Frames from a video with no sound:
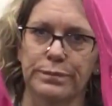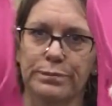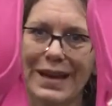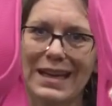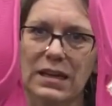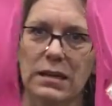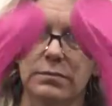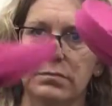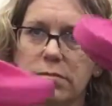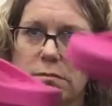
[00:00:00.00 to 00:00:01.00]
Pink.
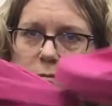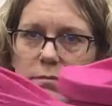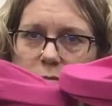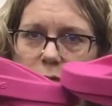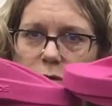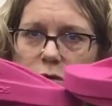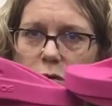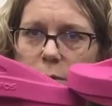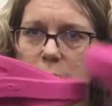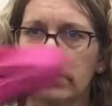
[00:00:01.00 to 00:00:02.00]
They're
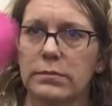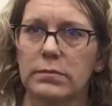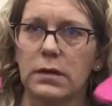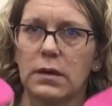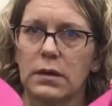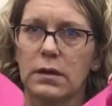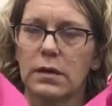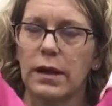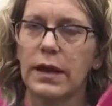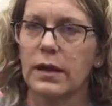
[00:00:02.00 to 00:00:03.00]
adorable.
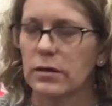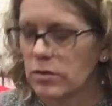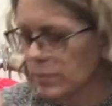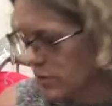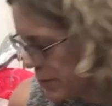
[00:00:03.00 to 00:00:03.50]
And they're supposed to be